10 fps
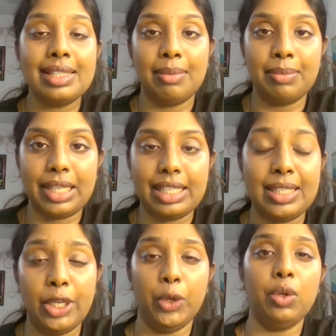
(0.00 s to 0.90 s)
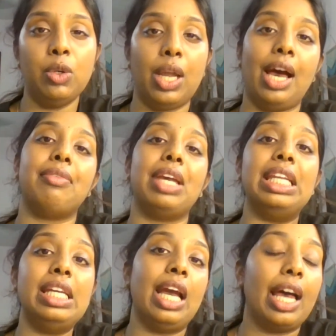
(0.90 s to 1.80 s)
some test and you don't have
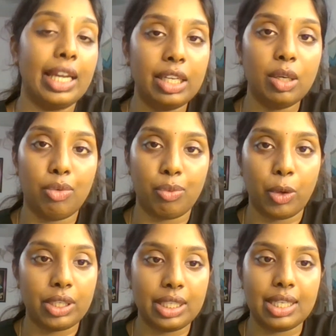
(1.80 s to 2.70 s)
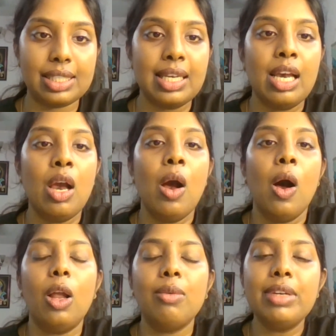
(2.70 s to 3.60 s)
any idea of what it is,
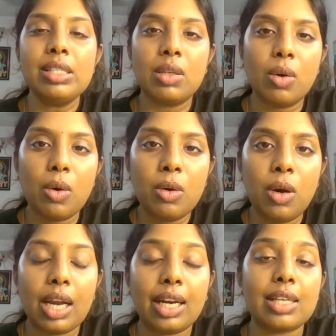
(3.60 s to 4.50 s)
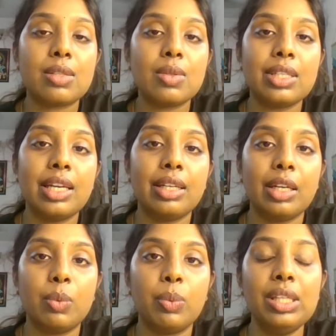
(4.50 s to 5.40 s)
always go and associate
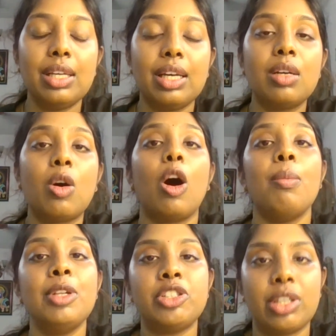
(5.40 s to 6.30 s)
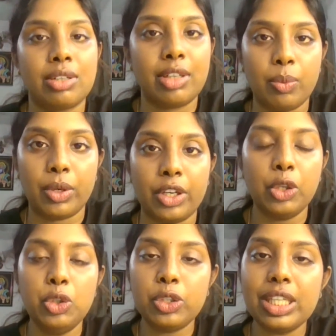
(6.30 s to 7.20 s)
it with a common general word.
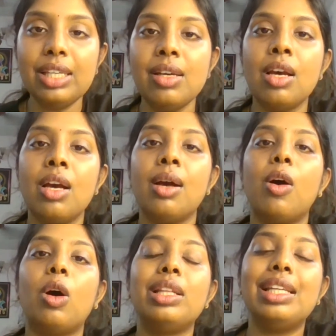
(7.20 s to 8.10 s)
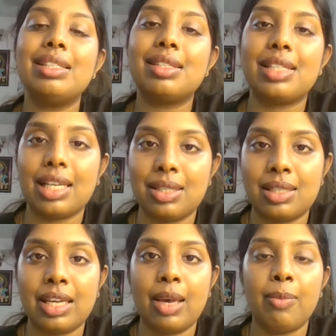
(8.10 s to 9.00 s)
Usually, all these
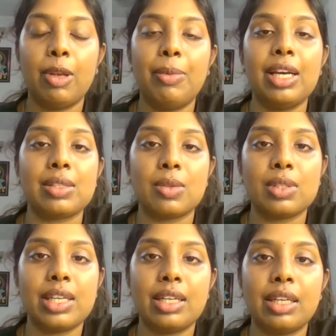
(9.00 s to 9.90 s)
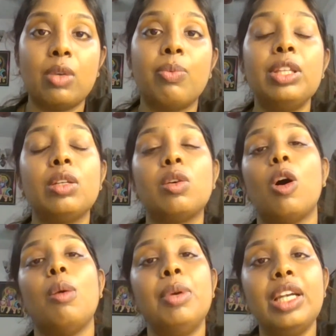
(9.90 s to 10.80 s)
test name will be associated with
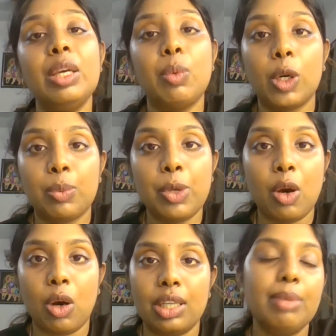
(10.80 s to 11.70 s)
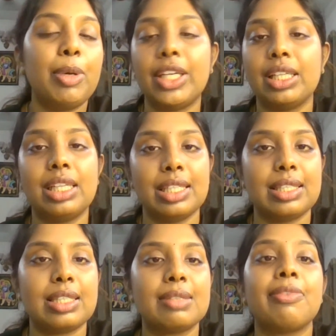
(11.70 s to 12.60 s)
commonly what we call the particular
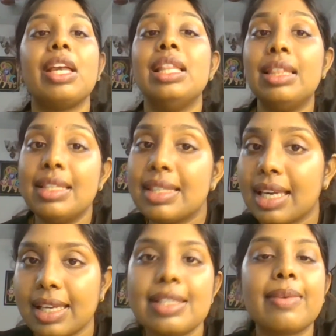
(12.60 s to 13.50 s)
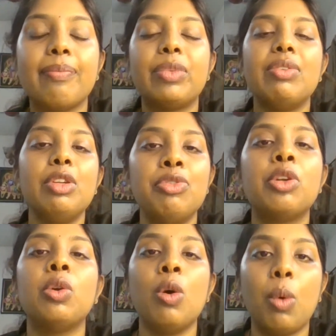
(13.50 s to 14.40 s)
disease. In this case, even if
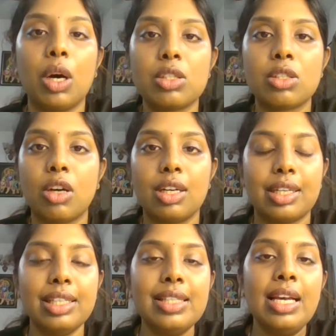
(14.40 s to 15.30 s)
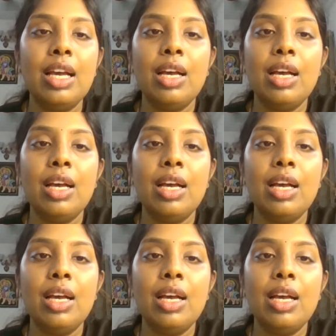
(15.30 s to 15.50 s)
you don't know what snort is,